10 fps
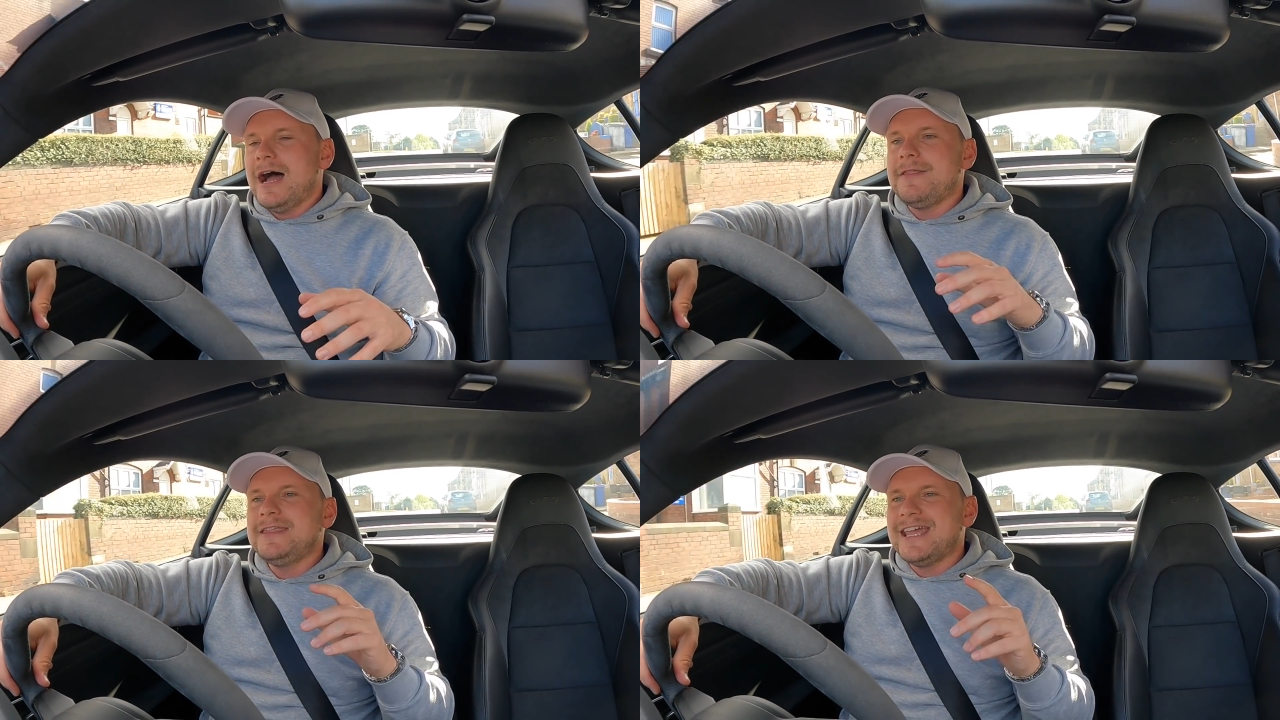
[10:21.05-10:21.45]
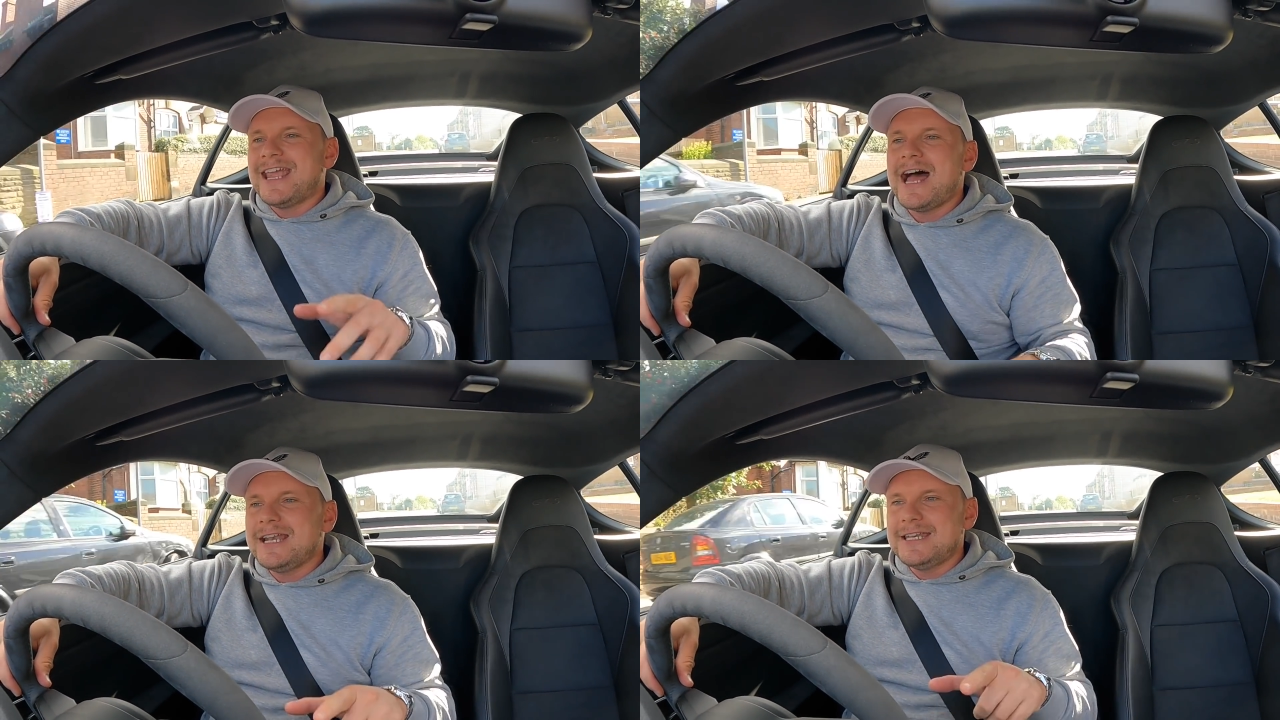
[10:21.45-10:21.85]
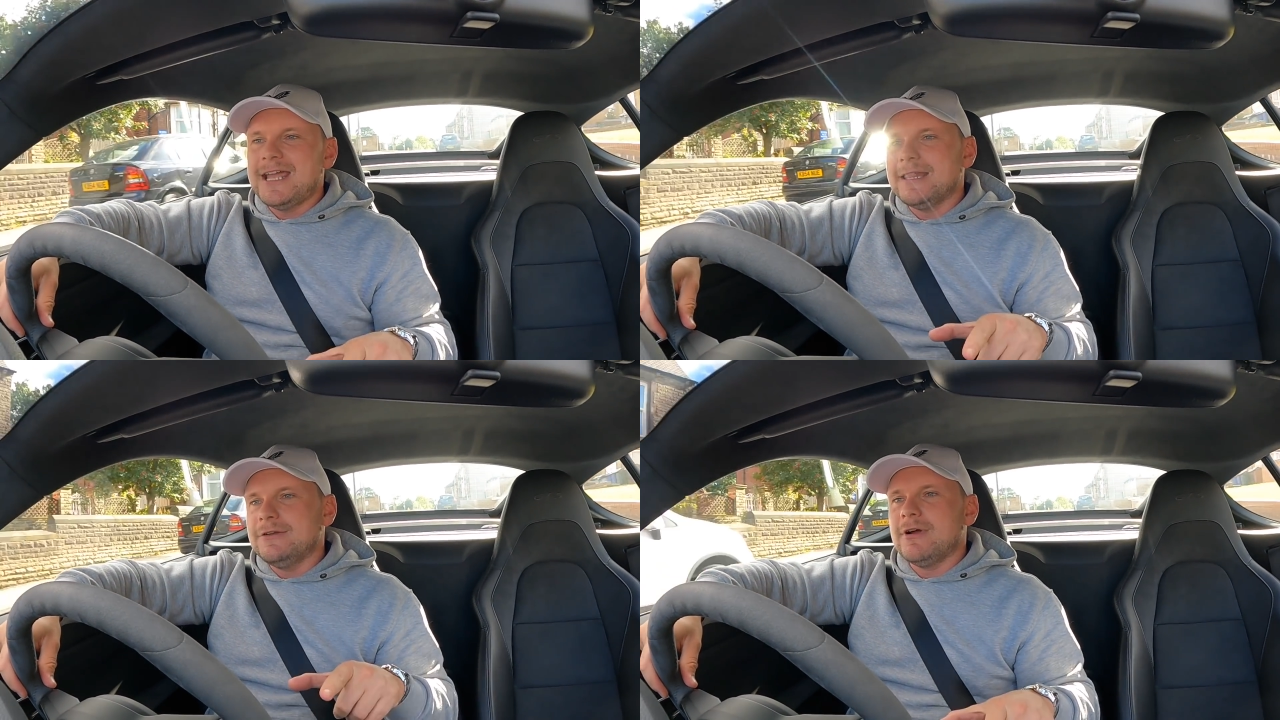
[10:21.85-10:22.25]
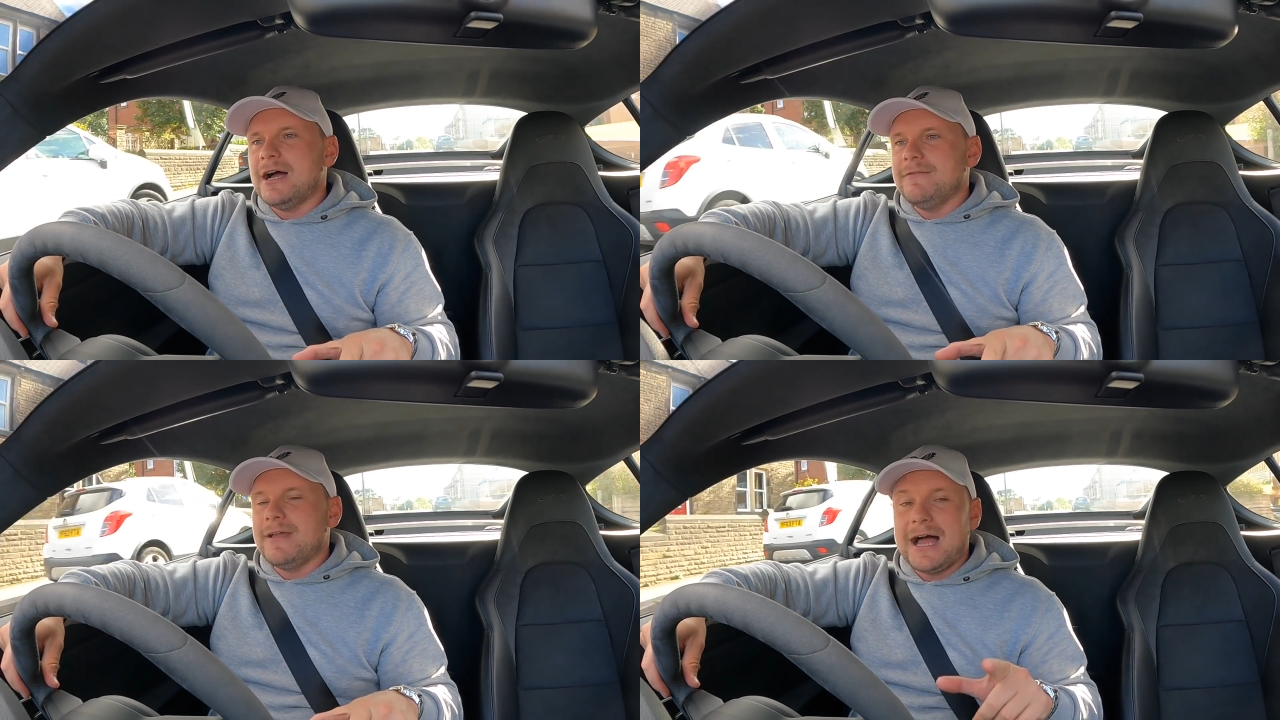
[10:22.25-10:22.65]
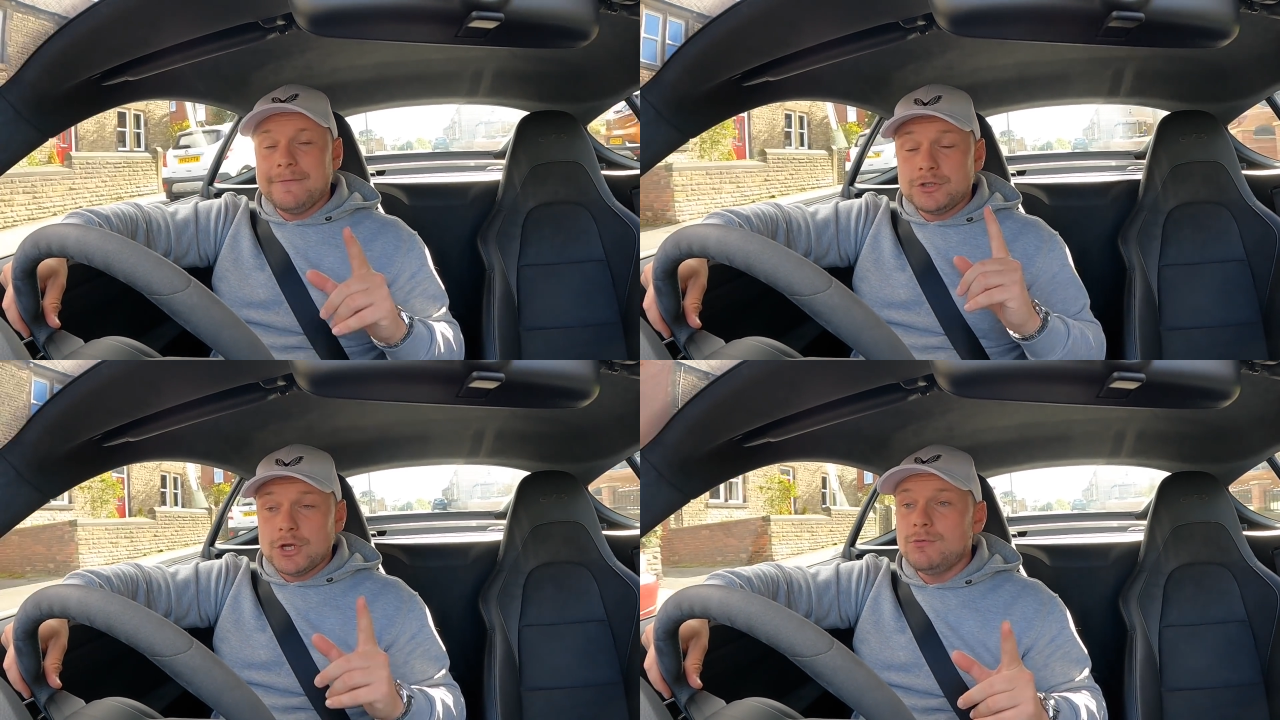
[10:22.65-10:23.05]
I think you can daily drive it.
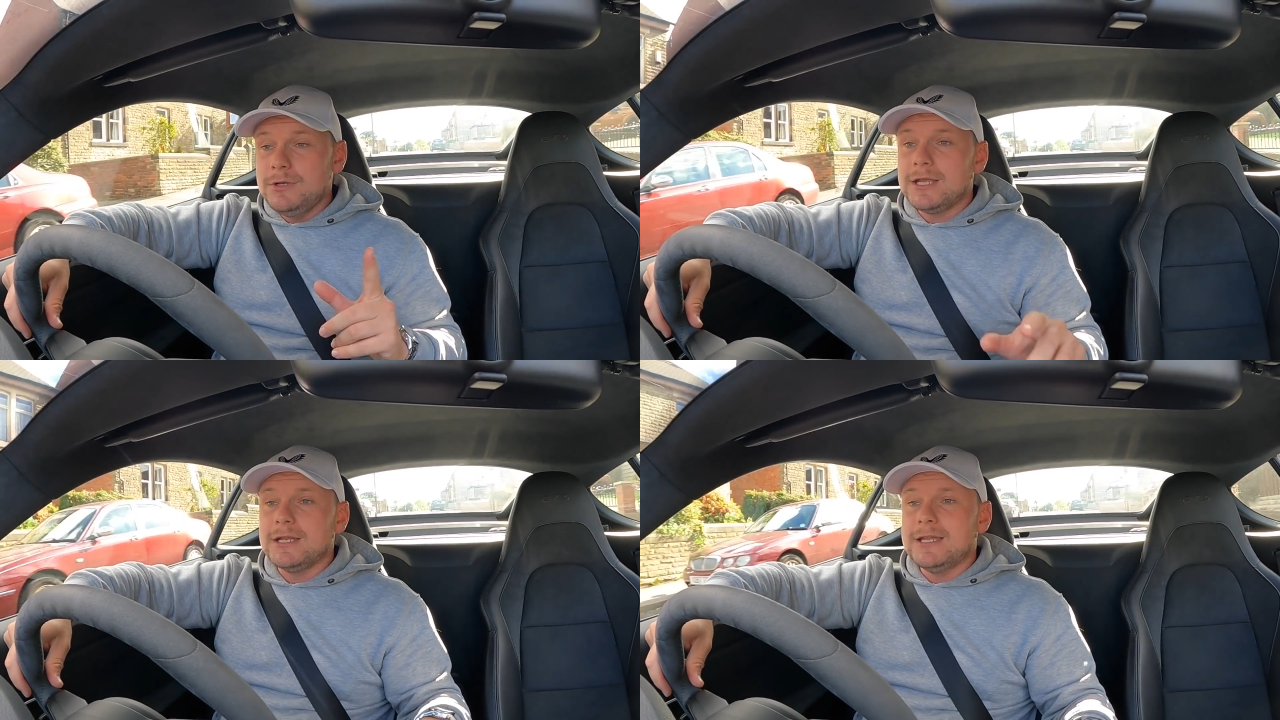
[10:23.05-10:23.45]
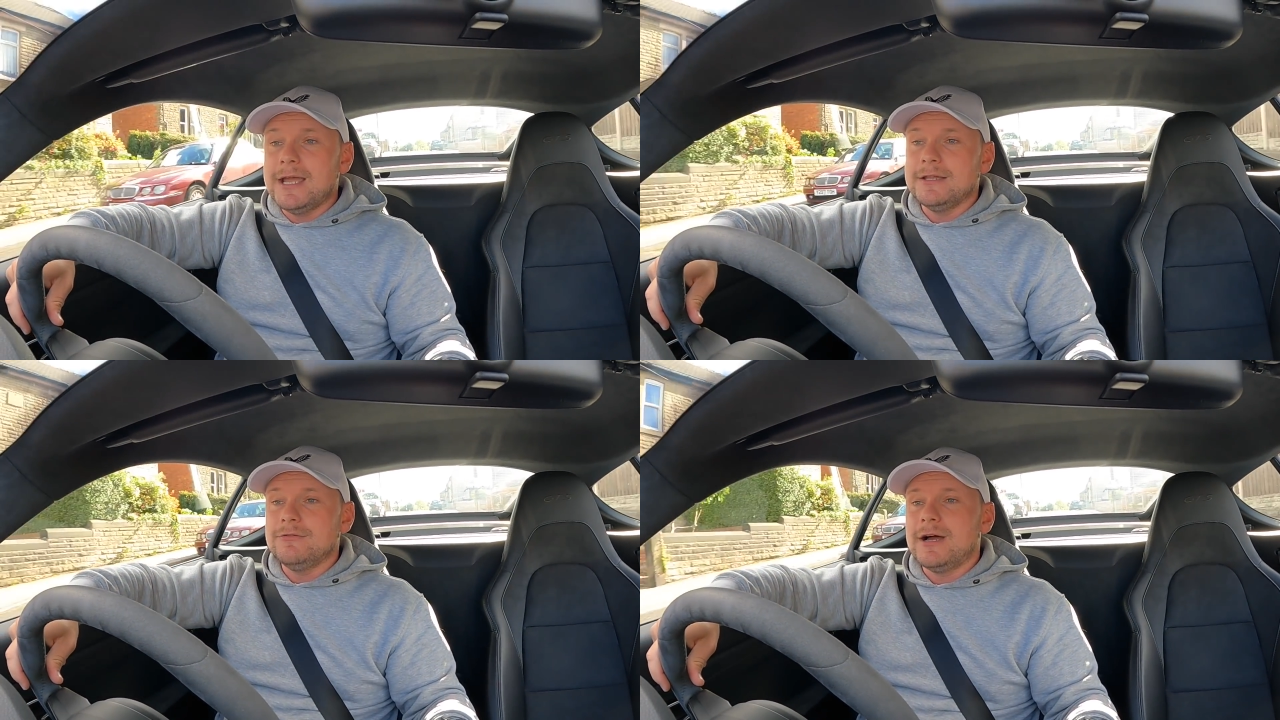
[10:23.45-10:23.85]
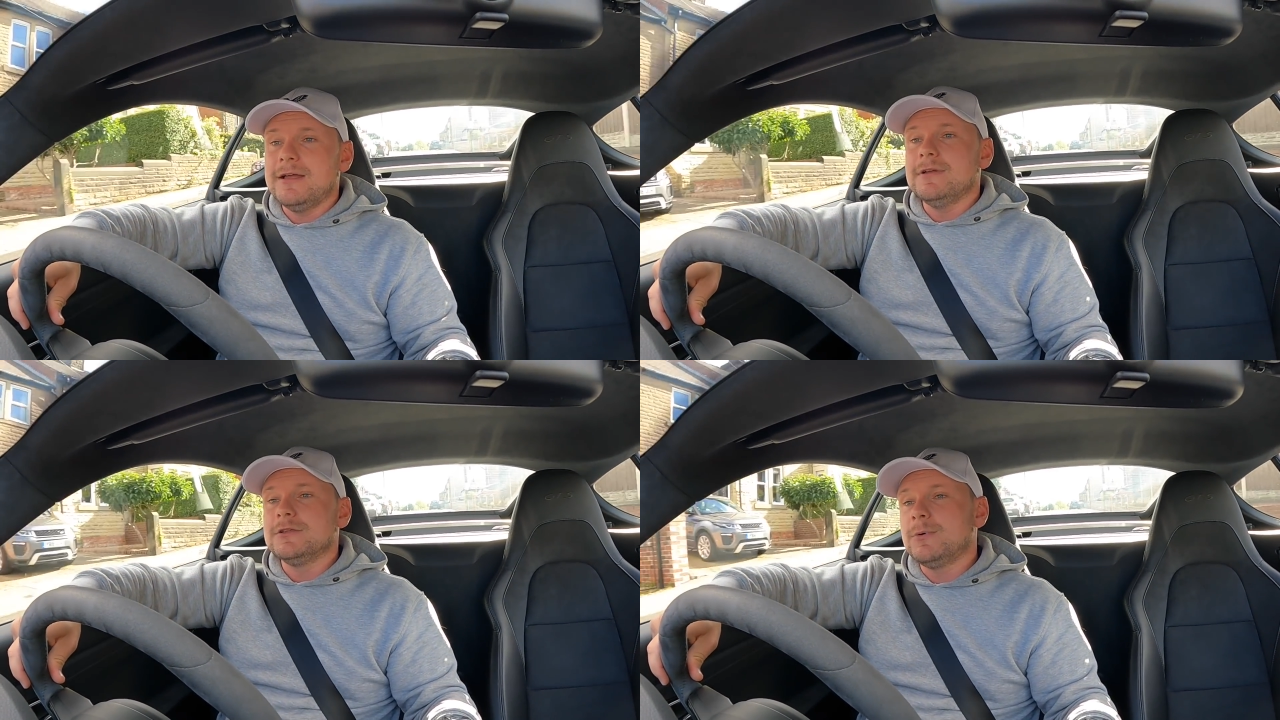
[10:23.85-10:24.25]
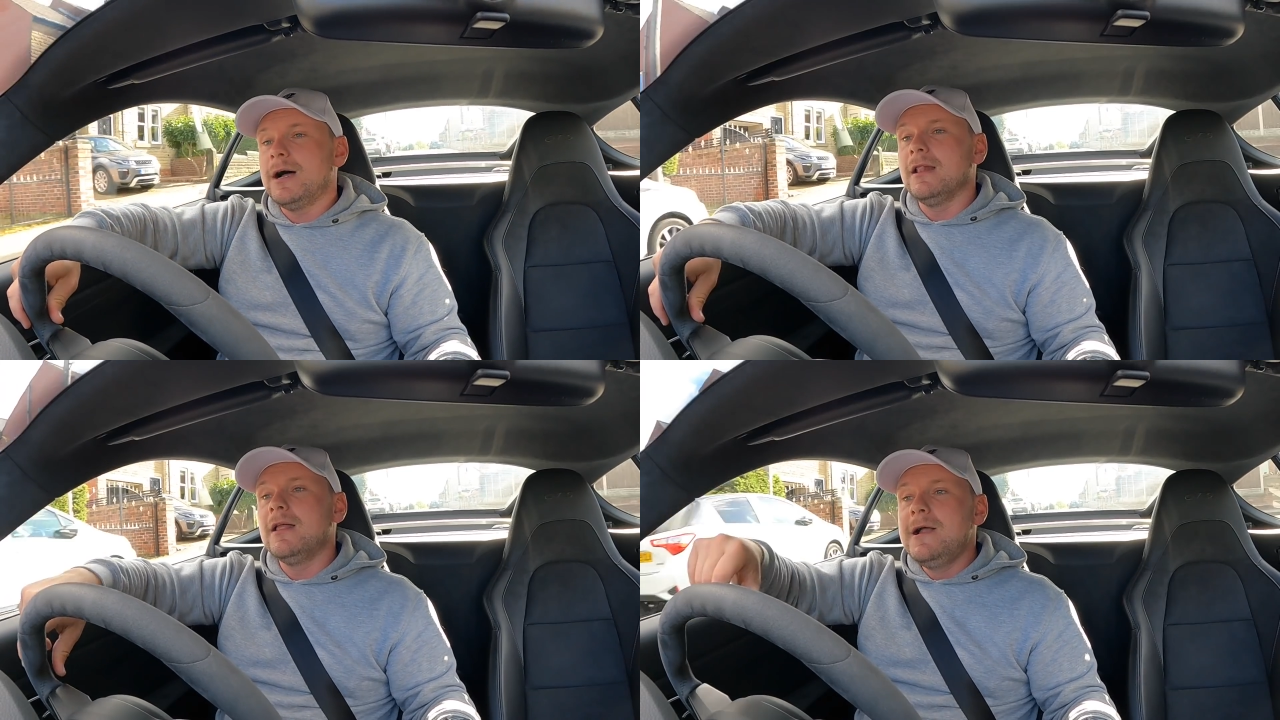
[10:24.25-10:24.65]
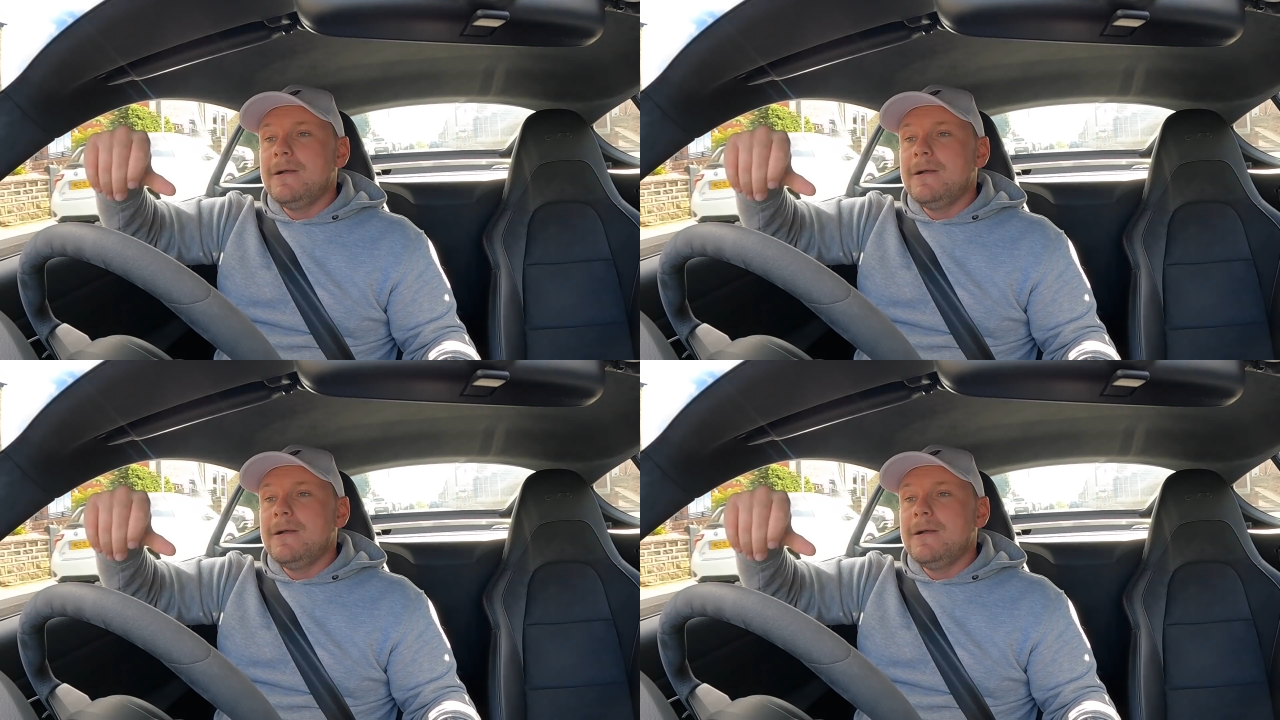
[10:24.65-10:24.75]
I've shown you can daily drive it as well.